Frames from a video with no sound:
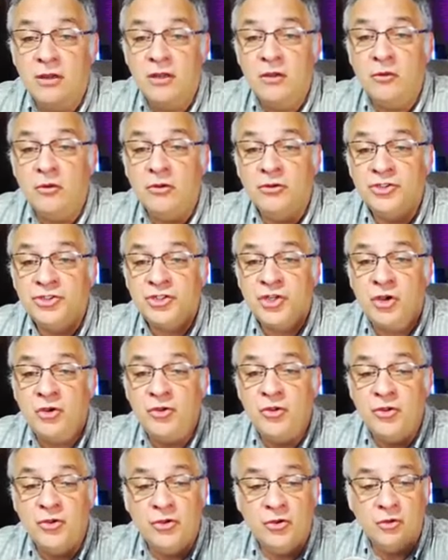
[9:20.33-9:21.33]
it will
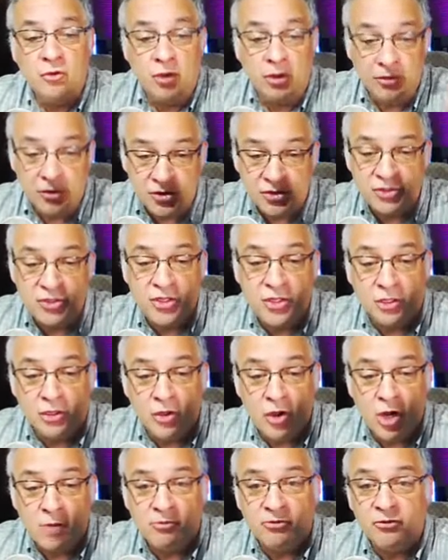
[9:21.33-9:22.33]
show you, well, this is the
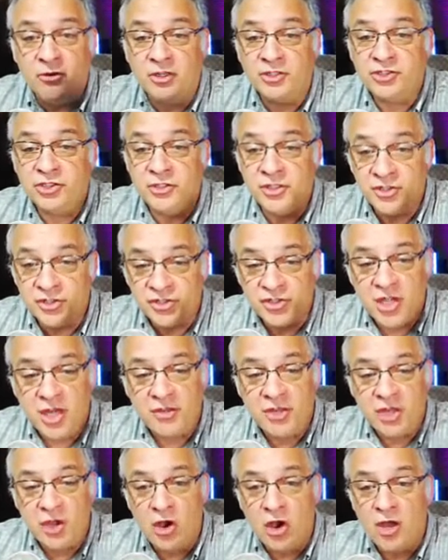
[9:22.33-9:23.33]
alarm function. This is
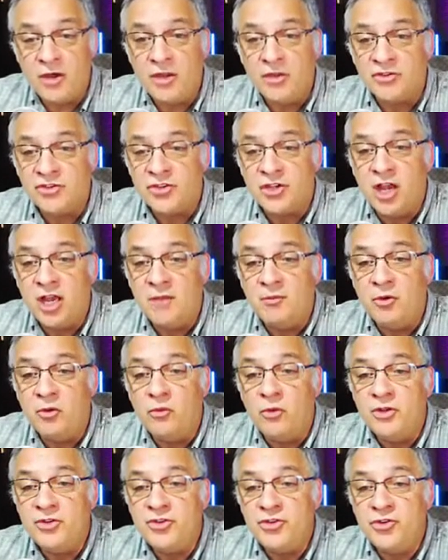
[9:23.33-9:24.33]
on the audio side,
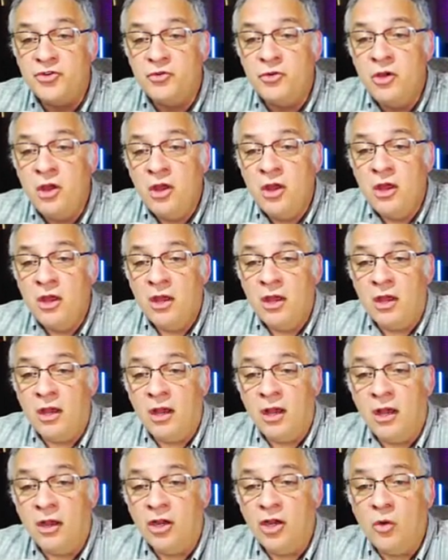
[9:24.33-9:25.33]
but once you
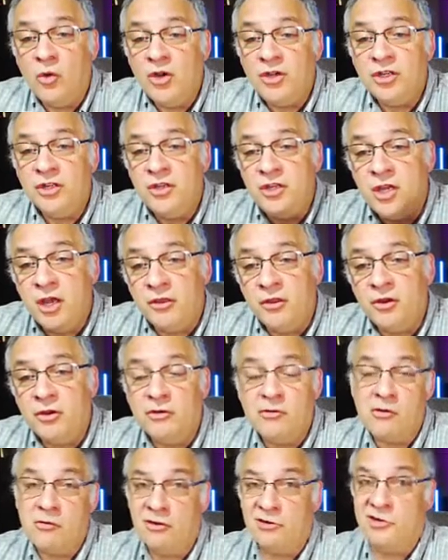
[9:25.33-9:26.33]
go into the
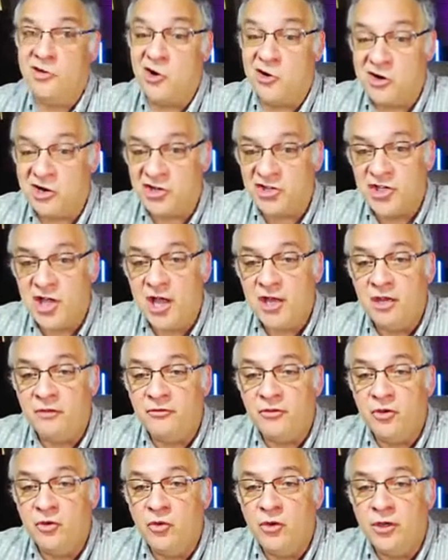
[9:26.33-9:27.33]
other dark side,
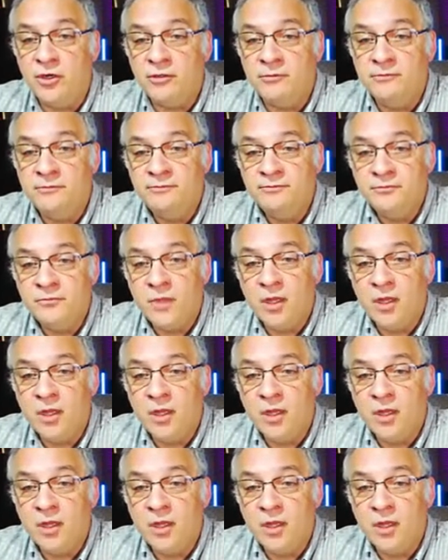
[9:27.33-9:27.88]
if you will,